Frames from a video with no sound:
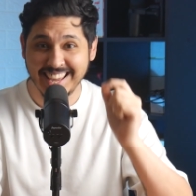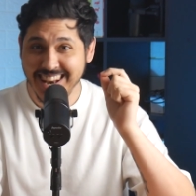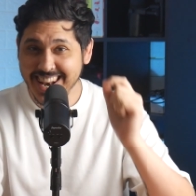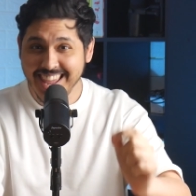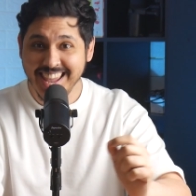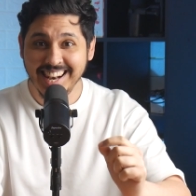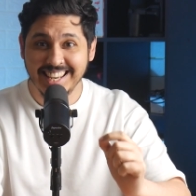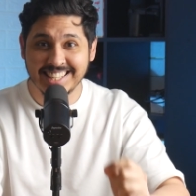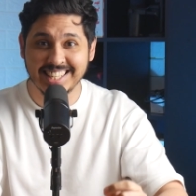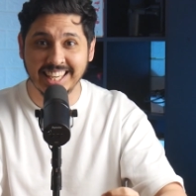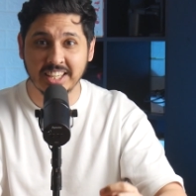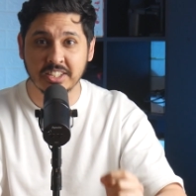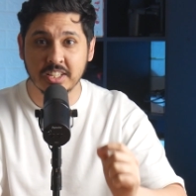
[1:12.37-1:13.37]
clearly
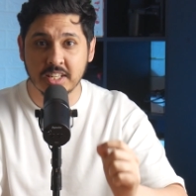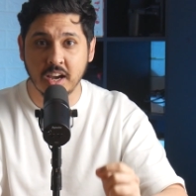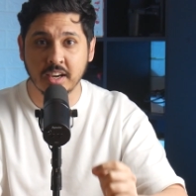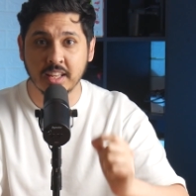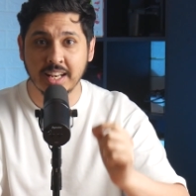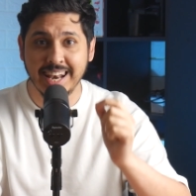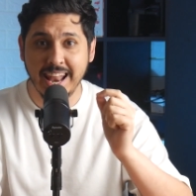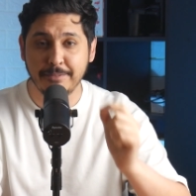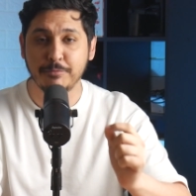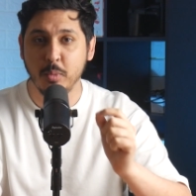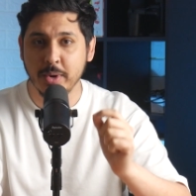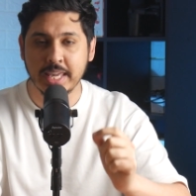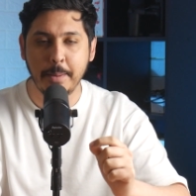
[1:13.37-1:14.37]
seeks to target left
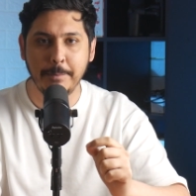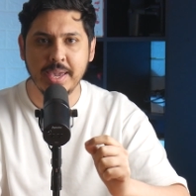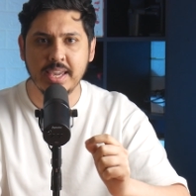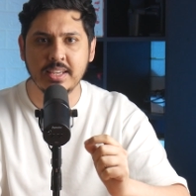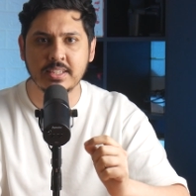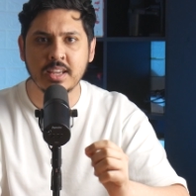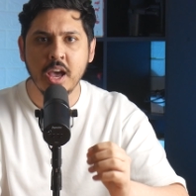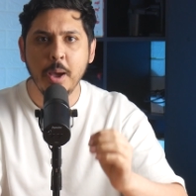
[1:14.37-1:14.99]
wing MPs